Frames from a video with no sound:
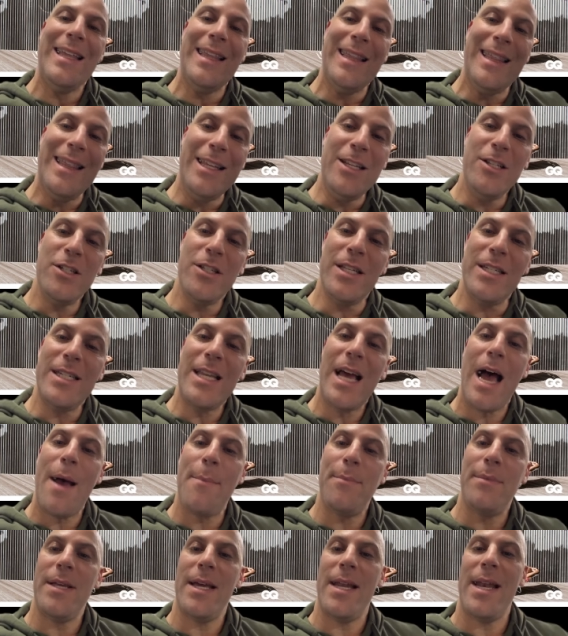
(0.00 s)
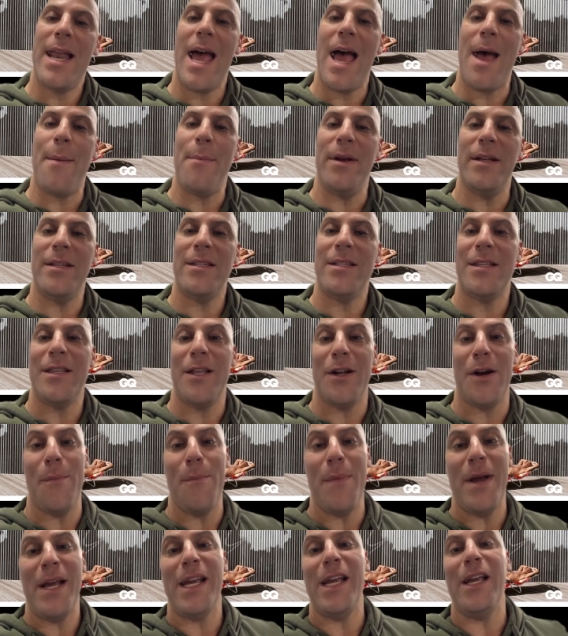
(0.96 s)
these are the top 10 habits that are
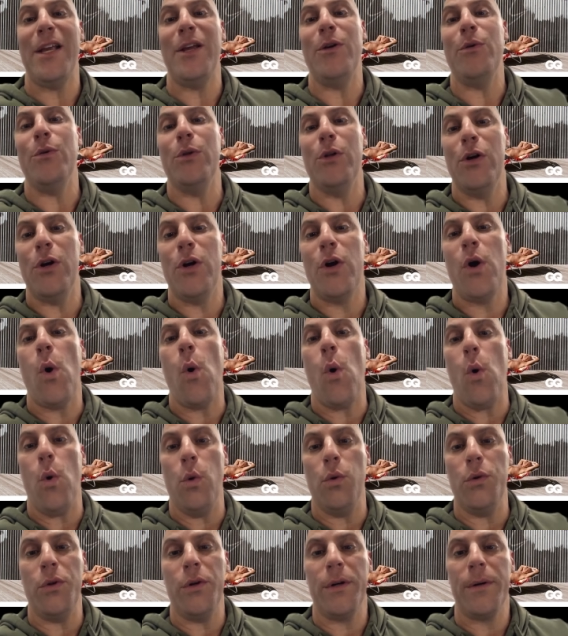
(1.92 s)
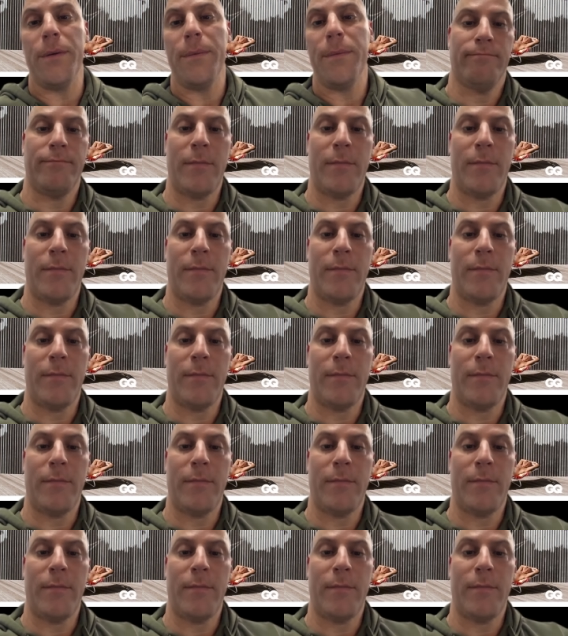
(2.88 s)
making you look older.